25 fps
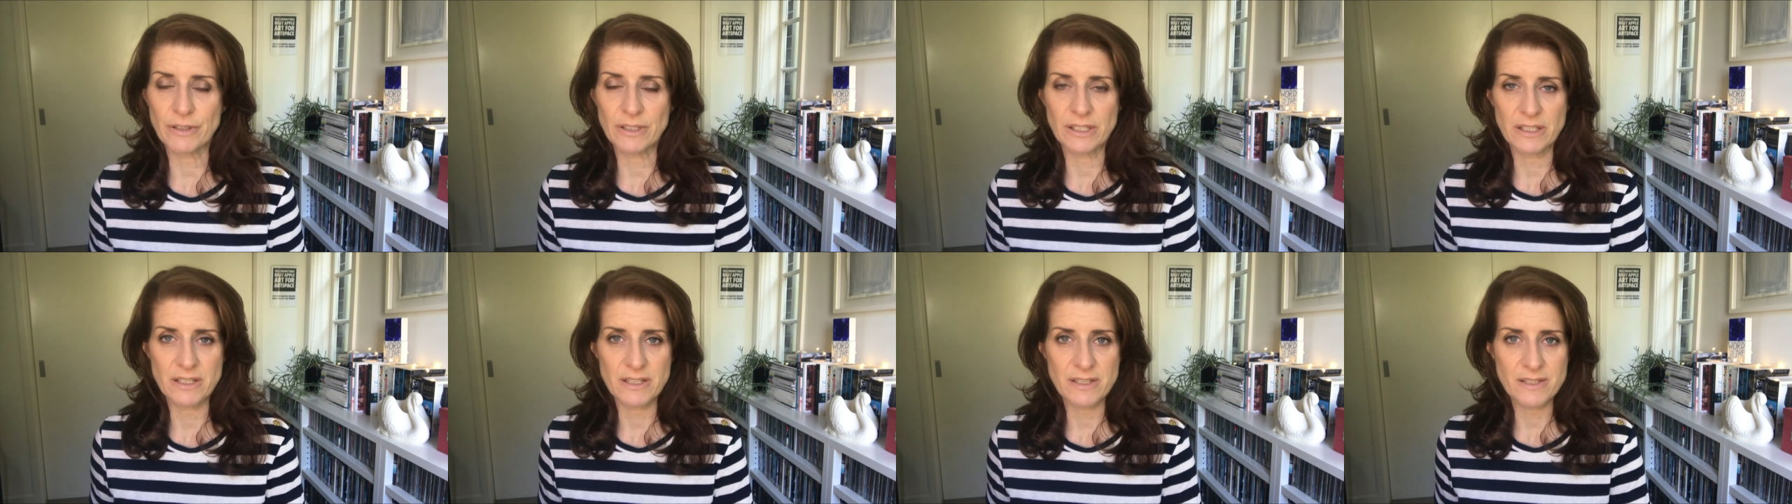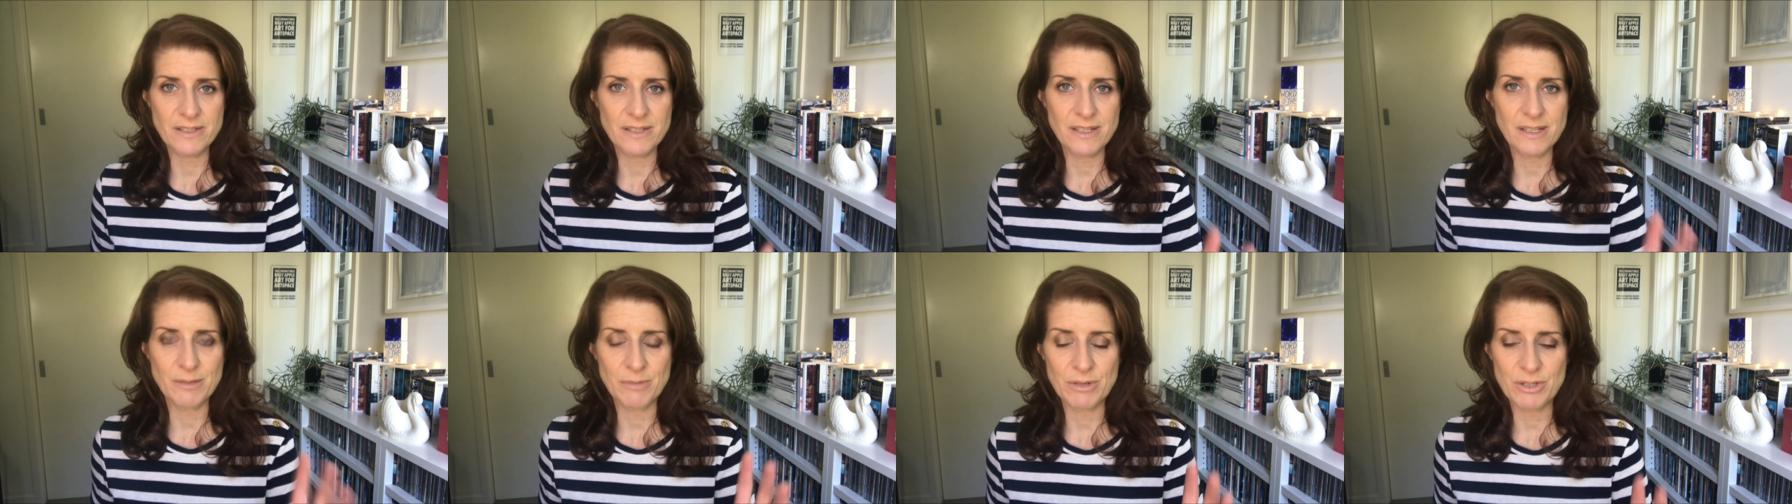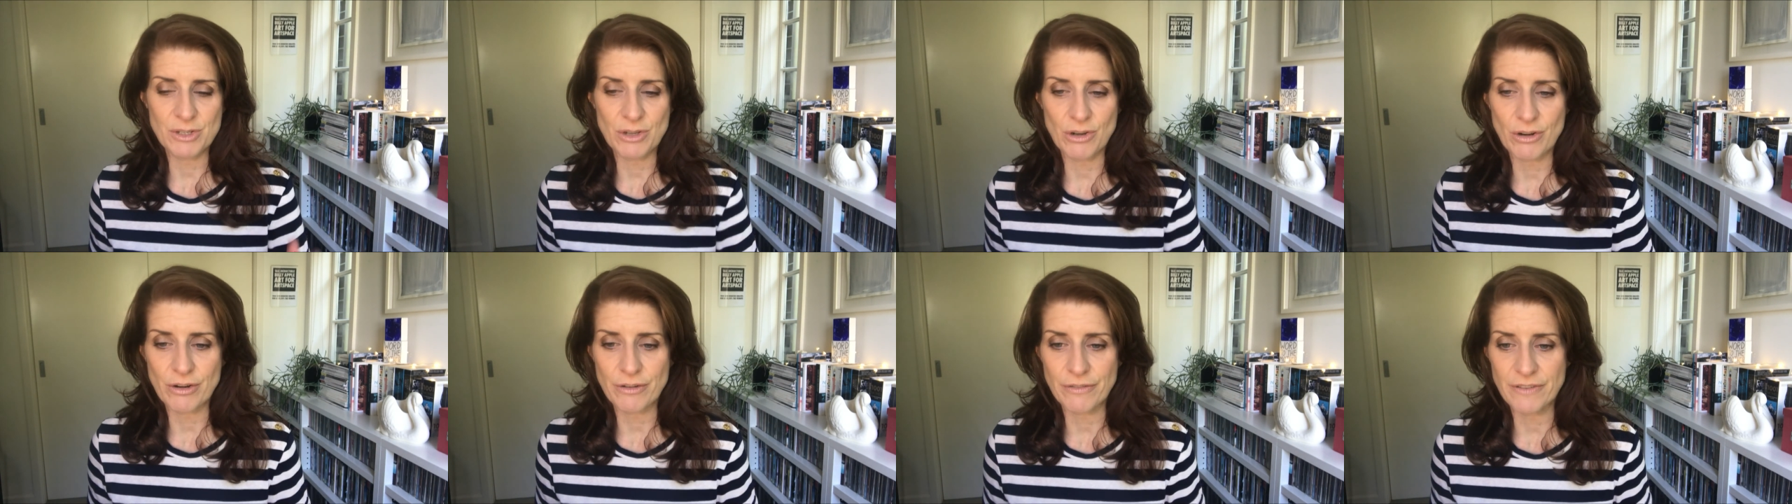and the
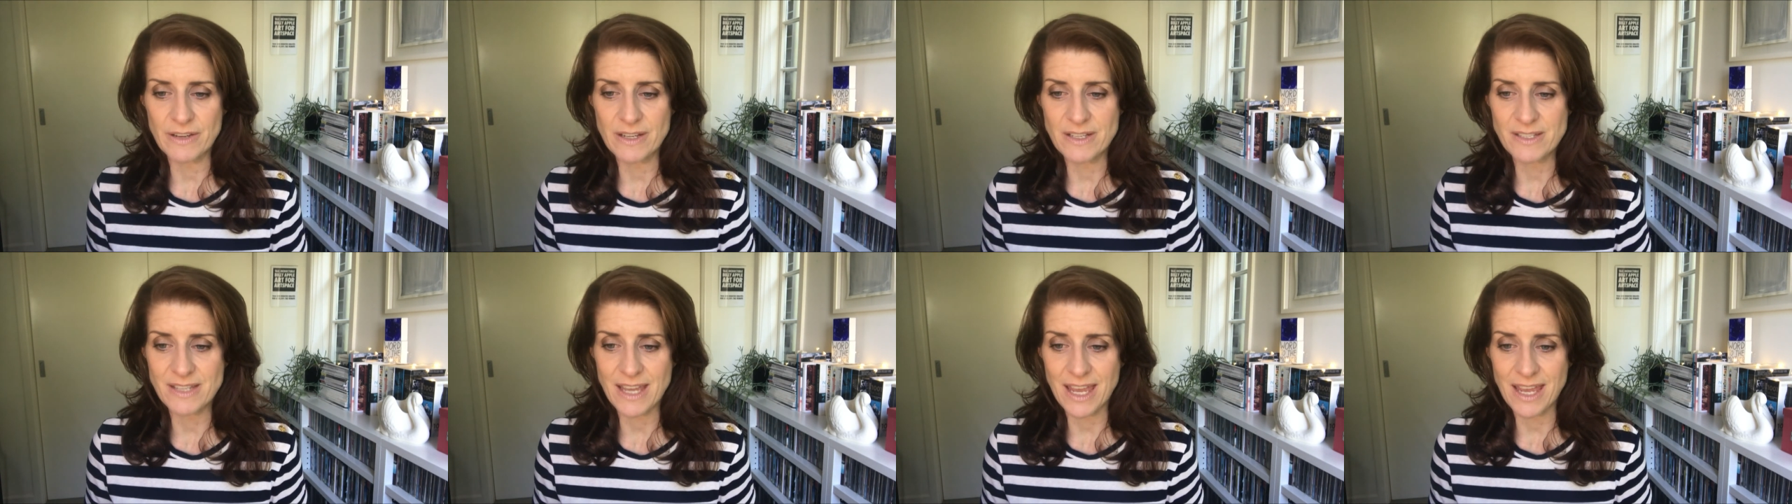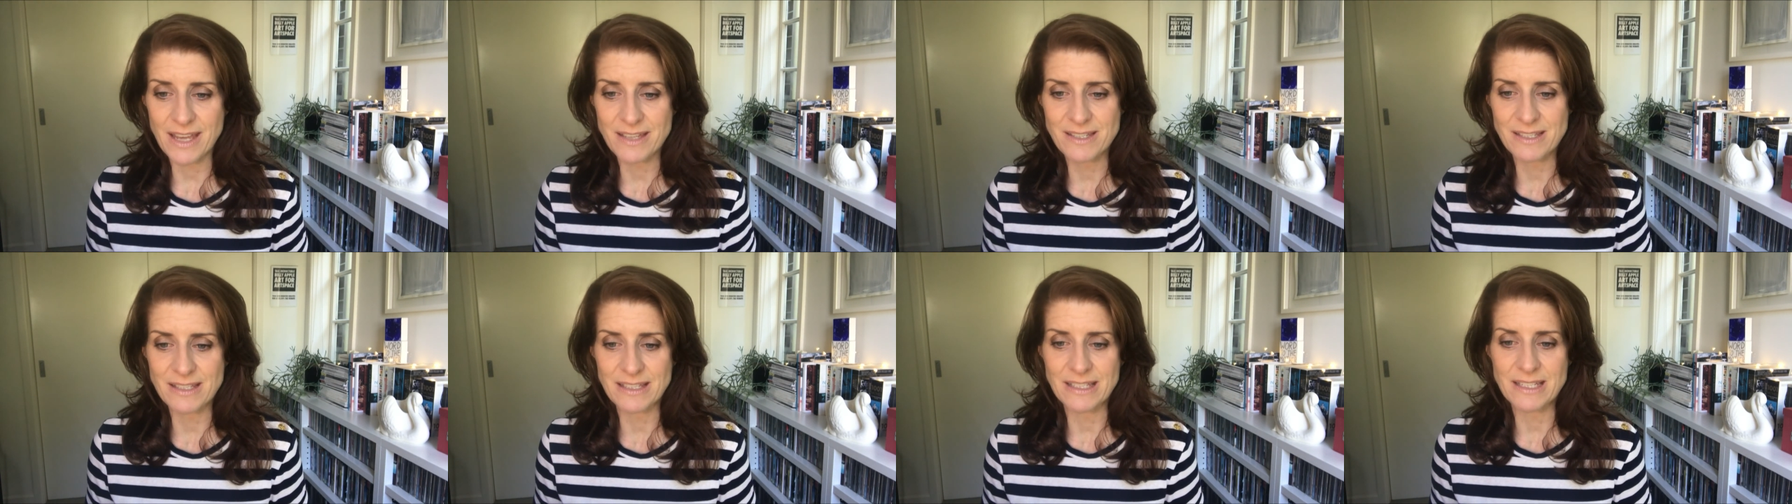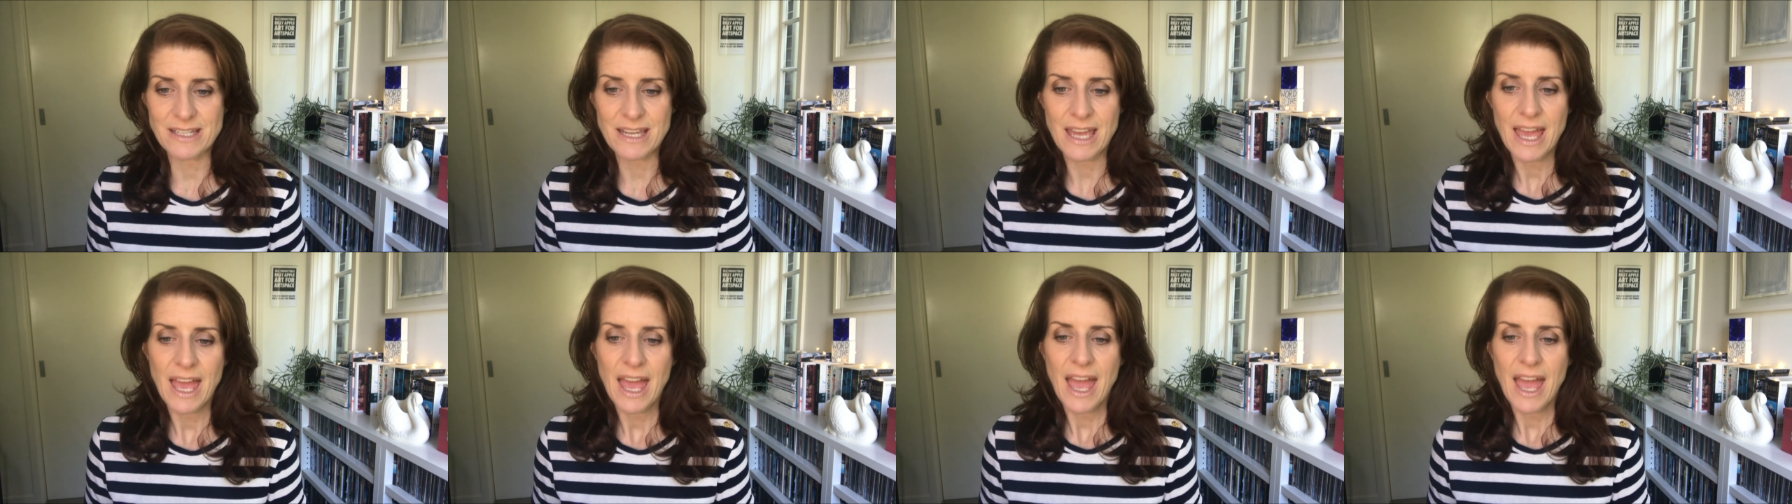cinematography is excellent.